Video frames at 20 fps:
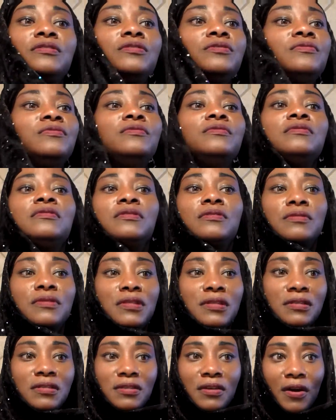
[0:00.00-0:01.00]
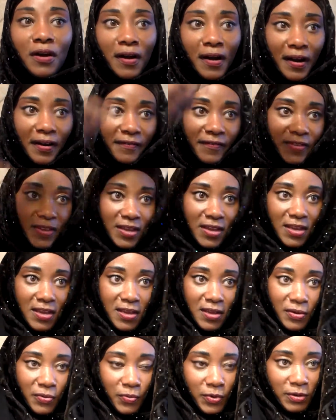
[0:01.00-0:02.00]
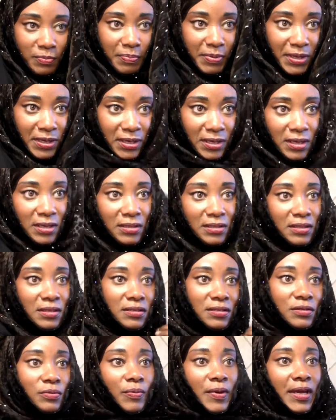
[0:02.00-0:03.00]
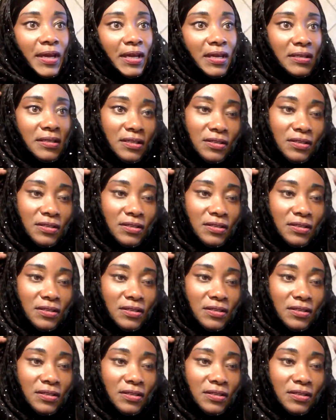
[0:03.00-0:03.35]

this scarf would be this way.